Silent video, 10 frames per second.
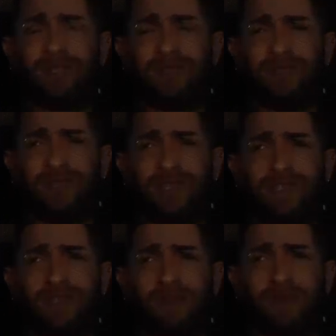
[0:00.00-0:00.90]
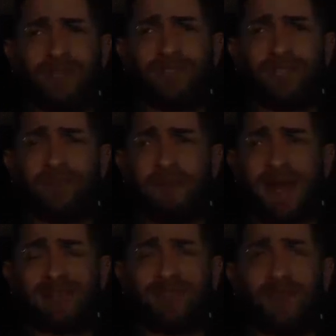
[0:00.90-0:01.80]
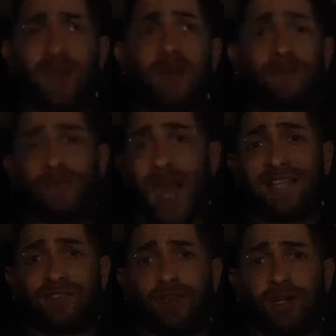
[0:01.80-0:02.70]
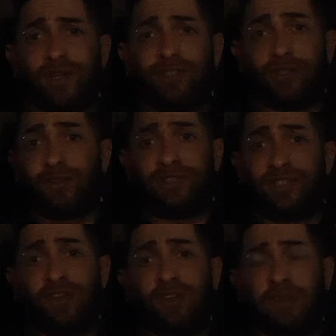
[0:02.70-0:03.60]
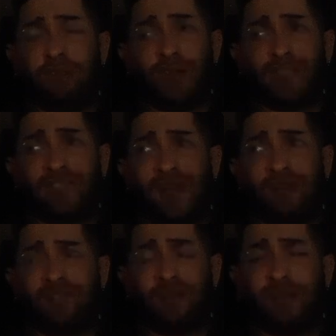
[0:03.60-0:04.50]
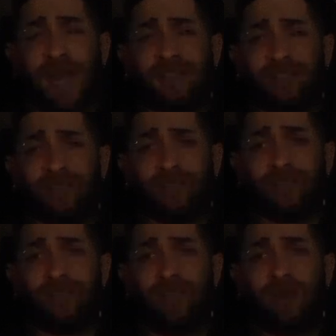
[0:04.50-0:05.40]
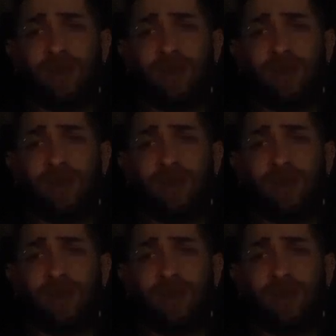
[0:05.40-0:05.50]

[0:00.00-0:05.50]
the, the city's going to be in such a massive flat surge, so there's still going to be price gouging the passengers.